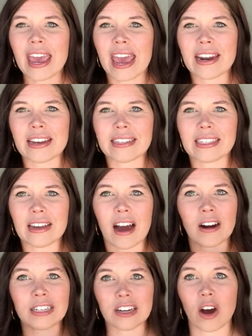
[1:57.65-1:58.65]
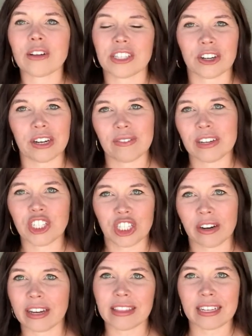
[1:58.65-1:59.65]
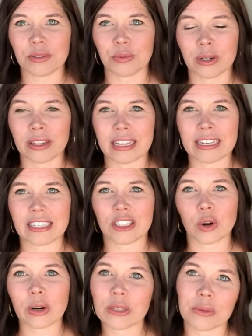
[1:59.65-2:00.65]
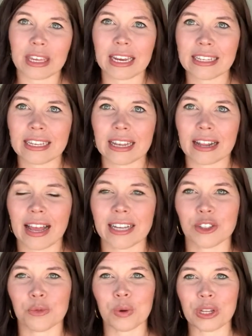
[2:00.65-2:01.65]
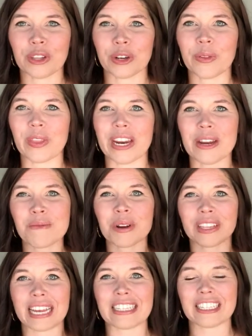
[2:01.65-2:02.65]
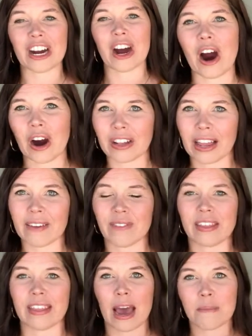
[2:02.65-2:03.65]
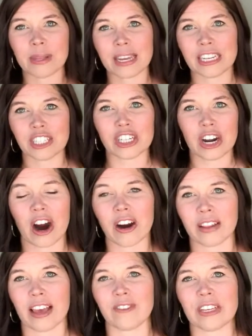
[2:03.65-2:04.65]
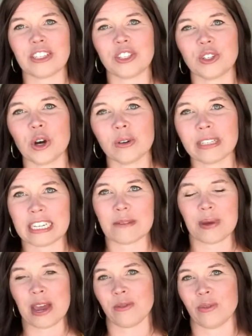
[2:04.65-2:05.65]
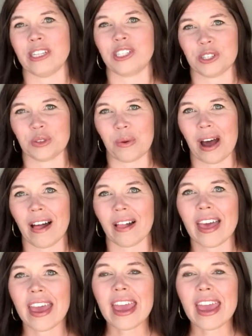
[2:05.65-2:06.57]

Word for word: And as our adults are even sharing these, these stories with the kids in the classroom, we learn that it relates our life and the application to our life is so deep and rich rich as well.